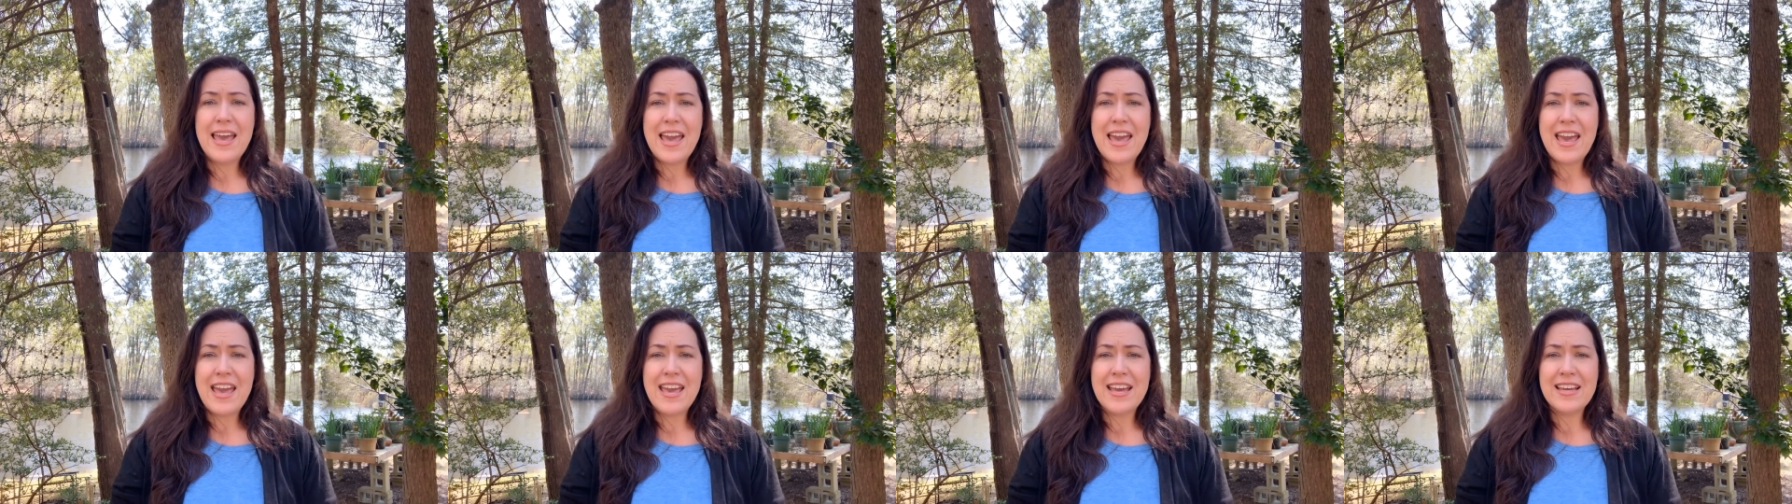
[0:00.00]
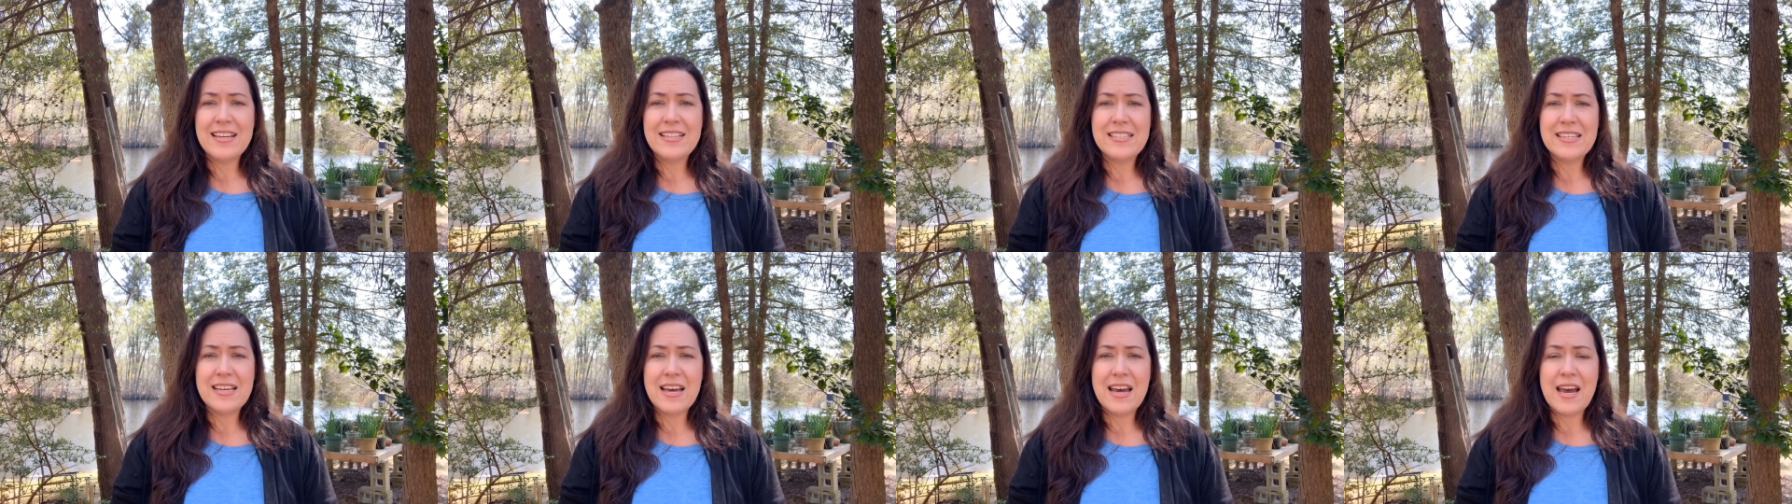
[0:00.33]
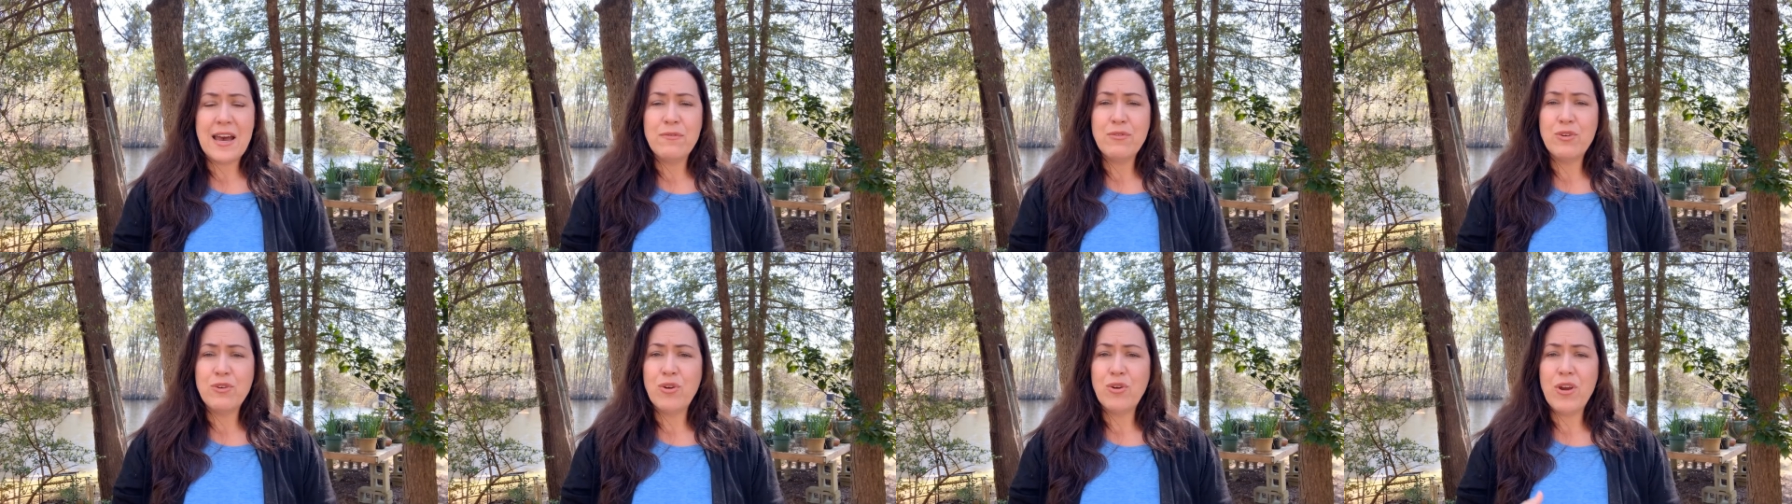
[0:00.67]
And
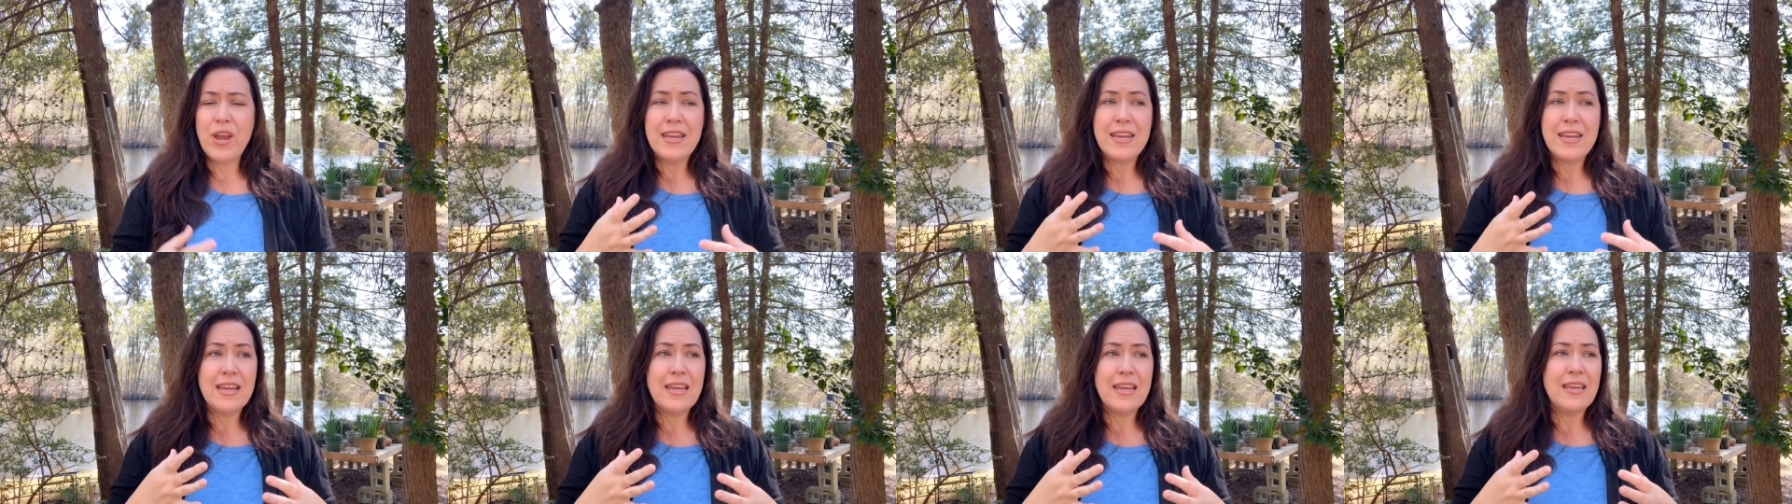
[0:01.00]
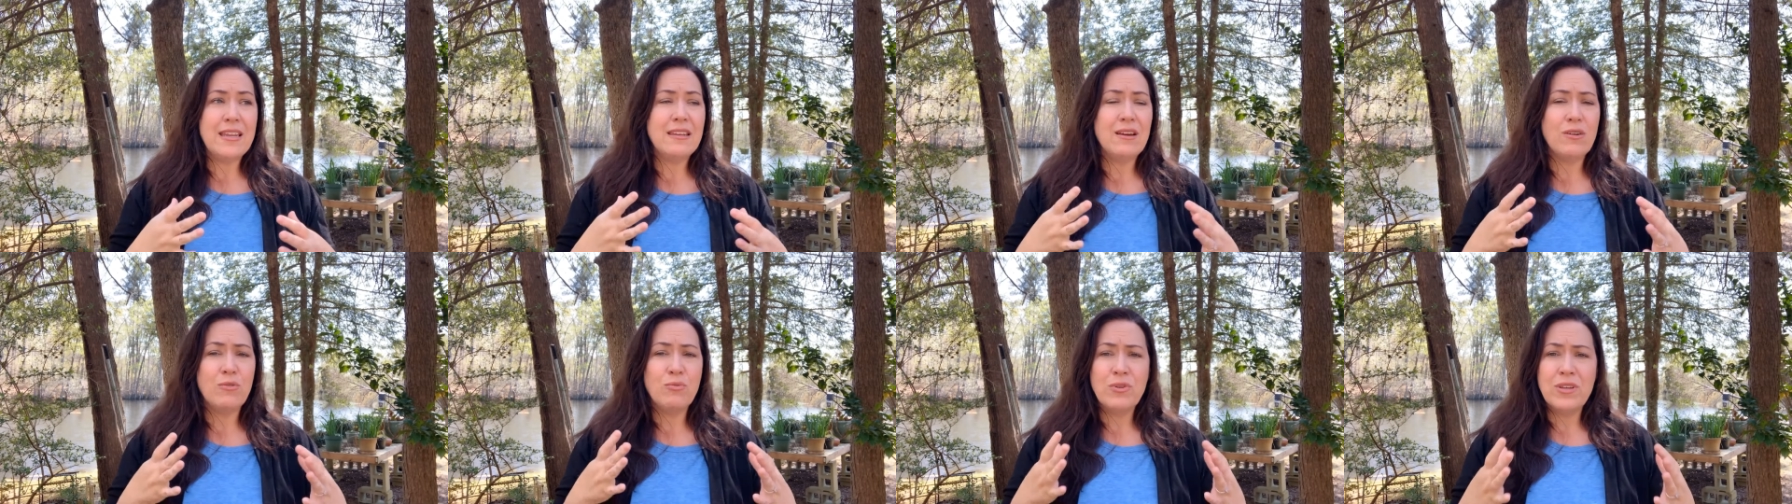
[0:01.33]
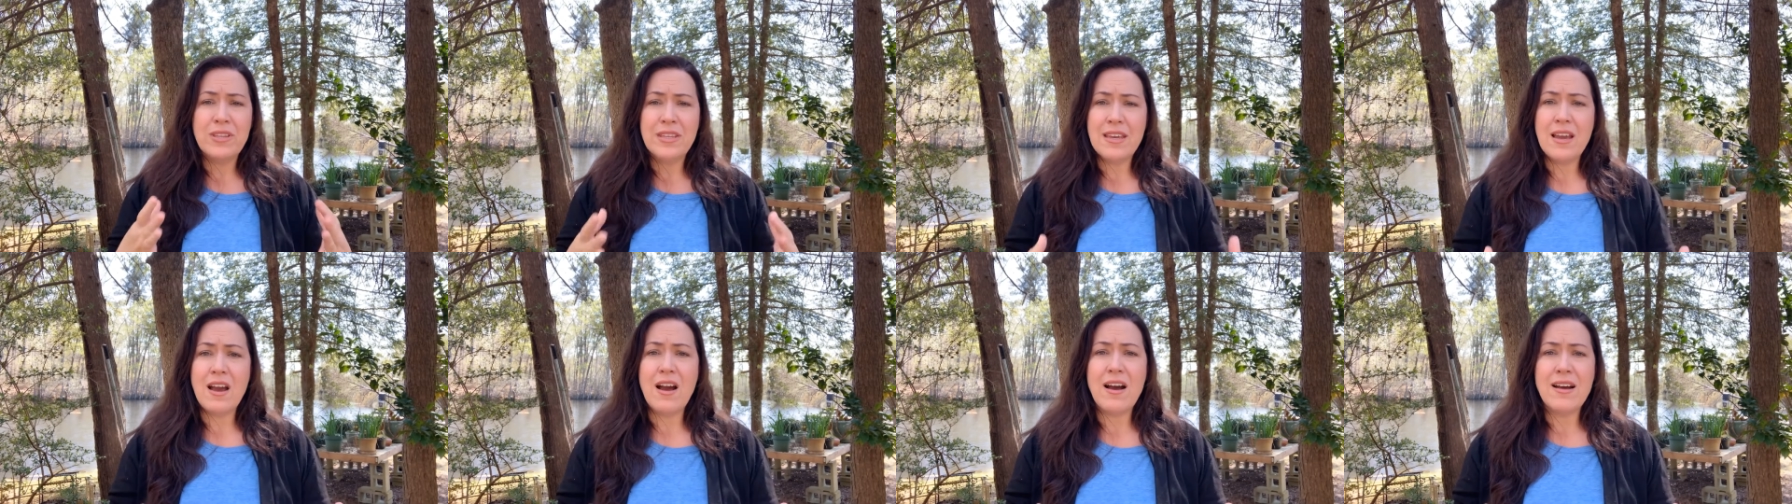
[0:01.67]
I've created a
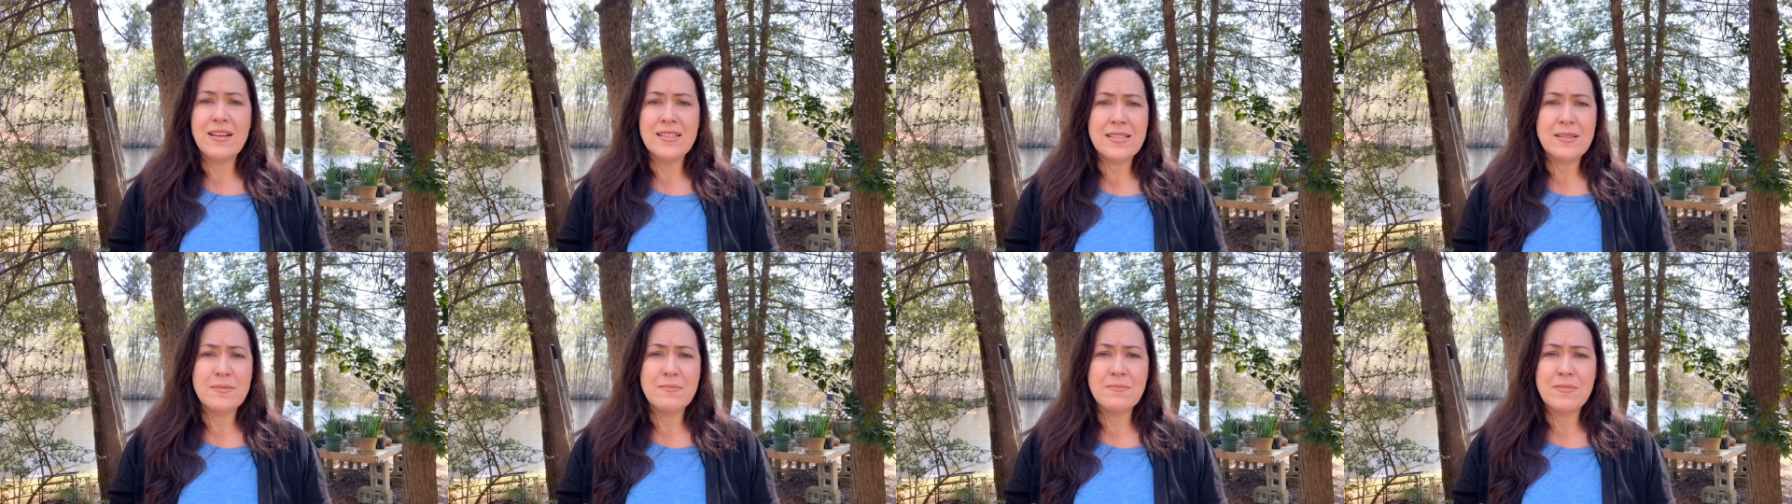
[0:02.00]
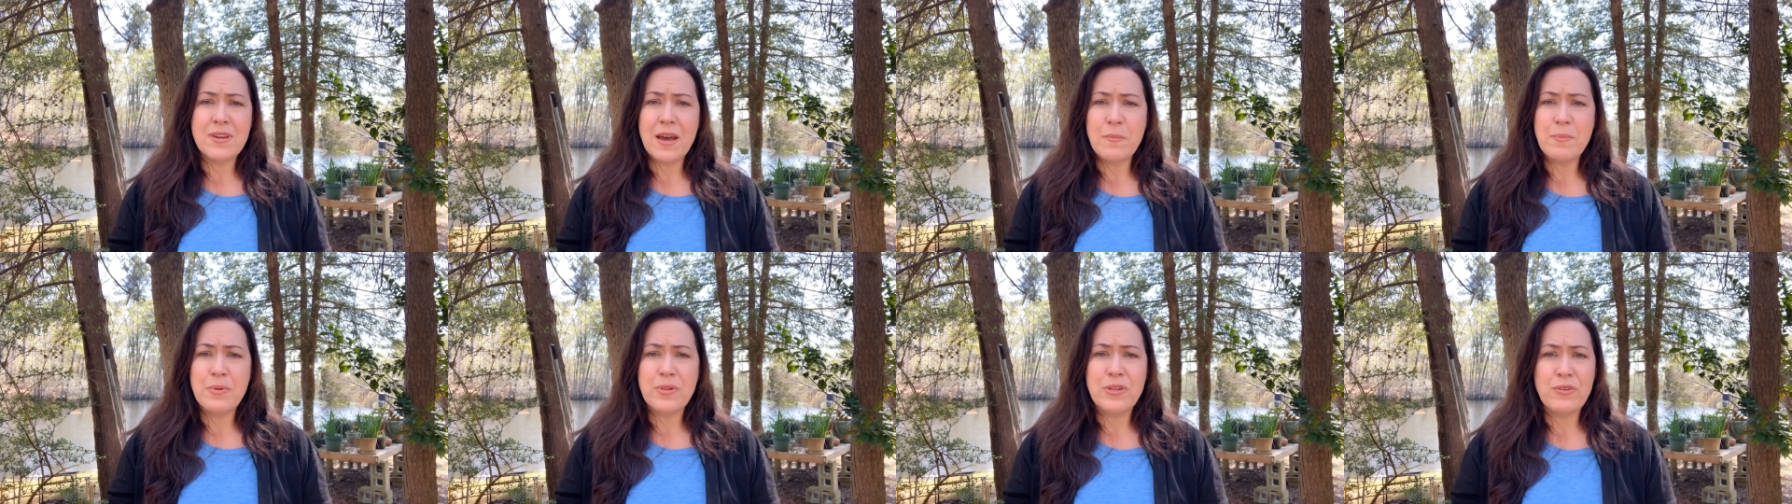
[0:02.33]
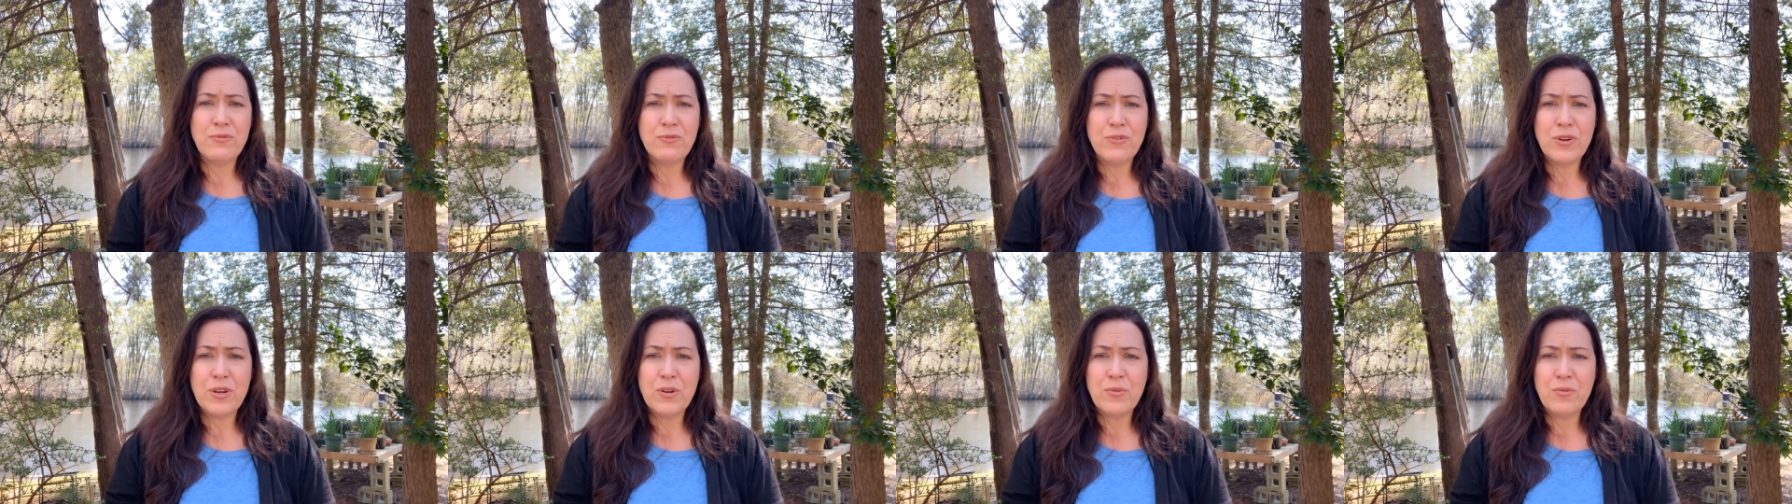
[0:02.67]
really awesome couple of free